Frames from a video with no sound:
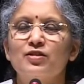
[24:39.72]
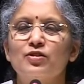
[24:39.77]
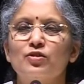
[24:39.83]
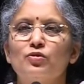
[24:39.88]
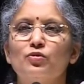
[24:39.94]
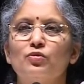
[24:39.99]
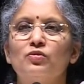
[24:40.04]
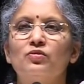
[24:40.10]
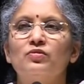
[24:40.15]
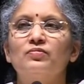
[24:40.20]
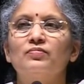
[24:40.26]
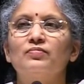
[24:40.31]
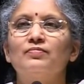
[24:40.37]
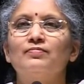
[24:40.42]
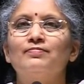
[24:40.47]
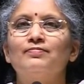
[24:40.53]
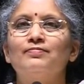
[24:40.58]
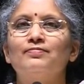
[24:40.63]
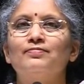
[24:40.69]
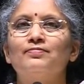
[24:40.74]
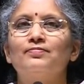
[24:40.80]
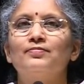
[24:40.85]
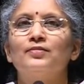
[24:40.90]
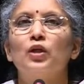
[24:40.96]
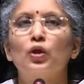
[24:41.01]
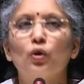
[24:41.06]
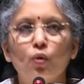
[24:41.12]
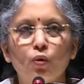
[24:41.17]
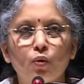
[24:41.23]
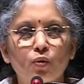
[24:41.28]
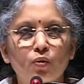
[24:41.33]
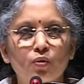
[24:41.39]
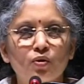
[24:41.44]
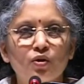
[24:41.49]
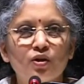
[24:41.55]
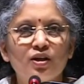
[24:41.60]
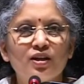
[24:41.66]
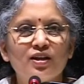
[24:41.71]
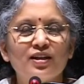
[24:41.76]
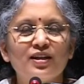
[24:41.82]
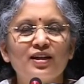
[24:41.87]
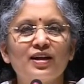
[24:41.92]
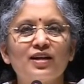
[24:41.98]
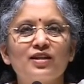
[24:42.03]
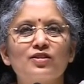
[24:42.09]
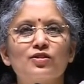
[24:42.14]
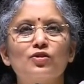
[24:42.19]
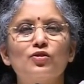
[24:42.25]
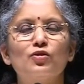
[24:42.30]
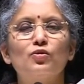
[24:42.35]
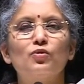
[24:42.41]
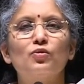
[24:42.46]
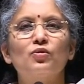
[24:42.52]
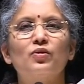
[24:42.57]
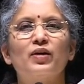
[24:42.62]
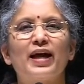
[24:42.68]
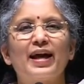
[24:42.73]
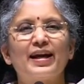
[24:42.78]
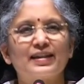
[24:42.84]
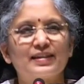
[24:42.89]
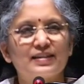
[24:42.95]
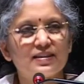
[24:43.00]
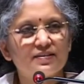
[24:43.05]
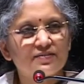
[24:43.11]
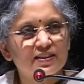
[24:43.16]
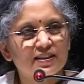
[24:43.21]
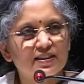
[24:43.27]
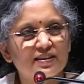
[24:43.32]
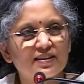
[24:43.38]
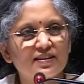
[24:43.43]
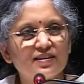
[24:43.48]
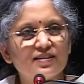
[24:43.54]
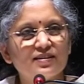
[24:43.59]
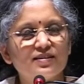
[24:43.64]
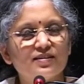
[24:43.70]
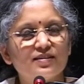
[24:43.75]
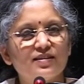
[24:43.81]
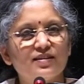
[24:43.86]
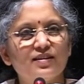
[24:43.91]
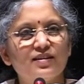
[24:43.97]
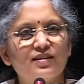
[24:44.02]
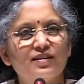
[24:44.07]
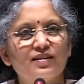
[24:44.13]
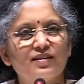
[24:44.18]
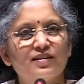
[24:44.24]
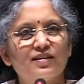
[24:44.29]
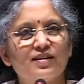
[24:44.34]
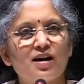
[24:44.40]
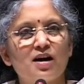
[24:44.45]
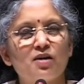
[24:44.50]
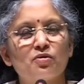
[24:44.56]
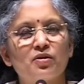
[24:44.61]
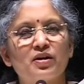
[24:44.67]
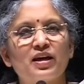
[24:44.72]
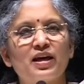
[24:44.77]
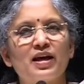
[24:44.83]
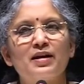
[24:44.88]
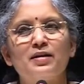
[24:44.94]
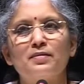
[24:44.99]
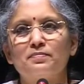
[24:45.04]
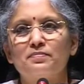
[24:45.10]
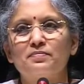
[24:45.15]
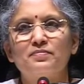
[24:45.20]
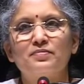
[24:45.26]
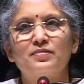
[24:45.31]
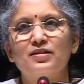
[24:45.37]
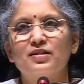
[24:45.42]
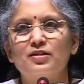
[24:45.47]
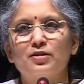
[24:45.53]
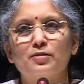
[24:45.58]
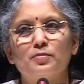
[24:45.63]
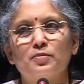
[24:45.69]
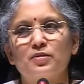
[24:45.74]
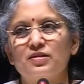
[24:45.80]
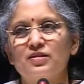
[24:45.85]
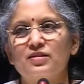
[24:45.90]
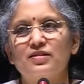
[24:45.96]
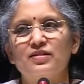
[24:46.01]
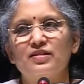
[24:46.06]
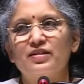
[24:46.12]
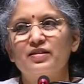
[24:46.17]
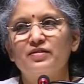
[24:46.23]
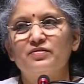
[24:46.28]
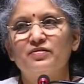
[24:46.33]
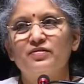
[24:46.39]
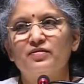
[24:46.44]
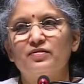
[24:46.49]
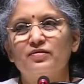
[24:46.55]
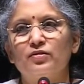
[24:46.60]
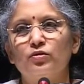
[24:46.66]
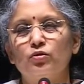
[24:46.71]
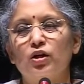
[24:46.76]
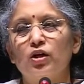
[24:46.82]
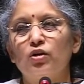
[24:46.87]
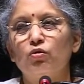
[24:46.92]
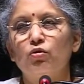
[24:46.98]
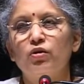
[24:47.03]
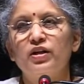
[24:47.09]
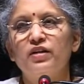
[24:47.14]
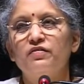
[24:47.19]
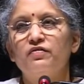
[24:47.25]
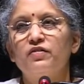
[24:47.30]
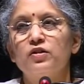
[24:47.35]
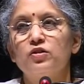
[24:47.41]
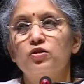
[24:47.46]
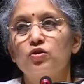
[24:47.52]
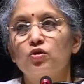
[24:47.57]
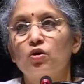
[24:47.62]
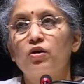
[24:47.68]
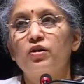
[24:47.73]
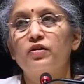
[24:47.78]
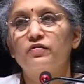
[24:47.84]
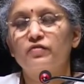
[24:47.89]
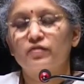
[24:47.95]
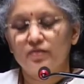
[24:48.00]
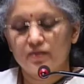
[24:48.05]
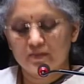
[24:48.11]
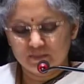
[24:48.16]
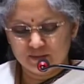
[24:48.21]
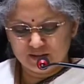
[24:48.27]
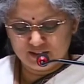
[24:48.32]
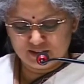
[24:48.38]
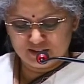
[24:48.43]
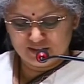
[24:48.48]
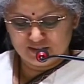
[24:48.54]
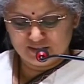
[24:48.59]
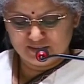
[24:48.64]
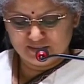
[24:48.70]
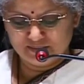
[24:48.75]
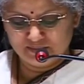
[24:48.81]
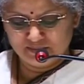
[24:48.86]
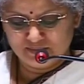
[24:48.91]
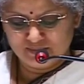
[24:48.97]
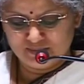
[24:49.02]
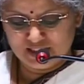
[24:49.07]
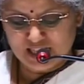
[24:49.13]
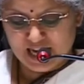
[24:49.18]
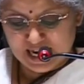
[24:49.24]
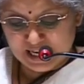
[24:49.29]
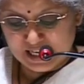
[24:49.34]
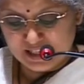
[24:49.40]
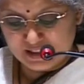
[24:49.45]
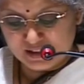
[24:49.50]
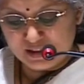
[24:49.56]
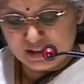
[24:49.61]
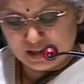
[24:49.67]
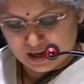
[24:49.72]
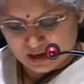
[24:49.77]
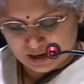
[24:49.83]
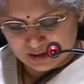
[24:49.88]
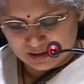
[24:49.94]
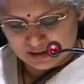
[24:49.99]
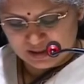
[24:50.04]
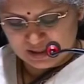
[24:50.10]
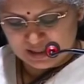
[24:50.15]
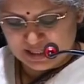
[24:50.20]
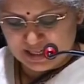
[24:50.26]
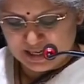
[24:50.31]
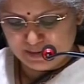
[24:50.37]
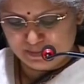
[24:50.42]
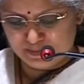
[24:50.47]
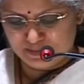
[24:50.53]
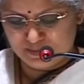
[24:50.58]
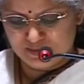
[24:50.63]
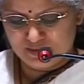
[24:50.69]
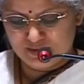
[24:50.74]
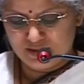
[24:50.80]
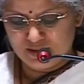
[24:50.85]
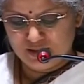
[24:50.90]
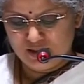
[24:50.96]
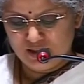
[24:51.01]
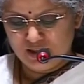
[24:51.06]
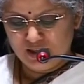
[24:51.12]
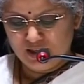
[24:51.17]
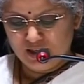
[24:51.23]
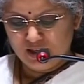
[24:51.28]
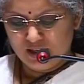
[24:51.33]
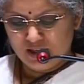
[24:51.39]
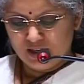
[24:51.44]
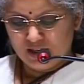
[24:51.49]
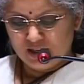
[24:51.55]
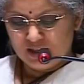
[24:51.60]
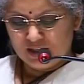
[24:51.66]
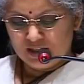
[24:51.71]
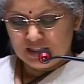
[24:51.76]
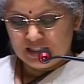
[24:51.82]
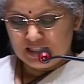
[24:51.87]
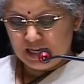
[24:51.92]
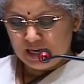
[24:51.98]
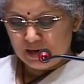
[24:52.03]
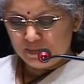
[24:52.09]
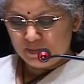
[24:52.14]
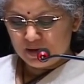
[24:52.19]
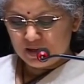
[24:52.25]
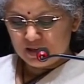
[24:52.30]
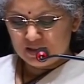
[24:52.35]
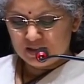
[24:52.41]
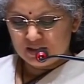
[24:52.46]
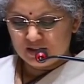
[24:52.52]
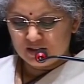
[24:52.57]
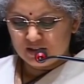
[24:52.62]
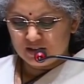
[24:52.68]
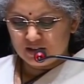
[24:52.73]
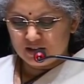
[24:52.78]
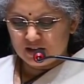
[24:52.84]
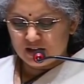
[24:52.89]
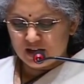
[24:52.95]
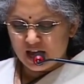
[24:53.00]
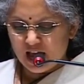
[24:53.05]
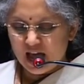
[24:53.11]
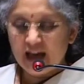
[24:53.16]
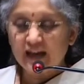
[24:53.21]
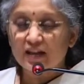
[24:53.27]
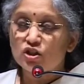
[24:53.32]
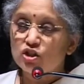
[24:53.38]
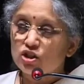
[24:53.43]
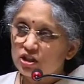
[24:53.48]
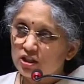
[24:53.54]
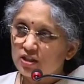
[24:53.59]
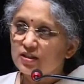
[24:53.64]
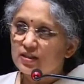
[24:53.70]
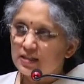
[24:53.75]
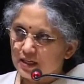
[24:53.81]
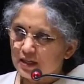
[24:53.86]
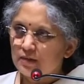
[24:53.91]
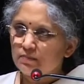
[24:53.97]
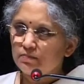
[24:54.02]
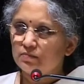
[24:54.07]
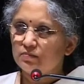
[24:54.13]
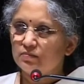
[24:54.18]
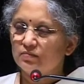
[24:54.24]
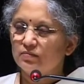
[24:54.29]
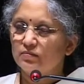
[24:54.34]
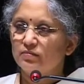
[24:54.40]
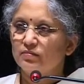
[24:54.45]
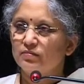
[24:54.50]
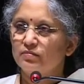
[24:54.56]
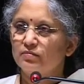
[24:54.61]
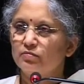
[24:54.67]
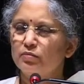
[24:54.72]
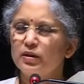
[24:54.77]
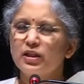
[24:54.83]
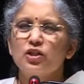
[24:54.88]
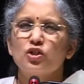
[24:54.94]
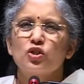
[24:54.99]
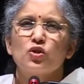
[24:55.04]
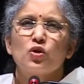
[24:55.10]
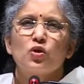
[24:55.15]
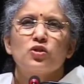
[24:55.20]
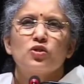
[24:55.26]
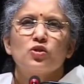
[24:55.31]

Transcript: there is no goal, there is no activity. How can such a person live? You can only feel sorry for the person. And nidra, sleep. sleep is actual sleep, but it's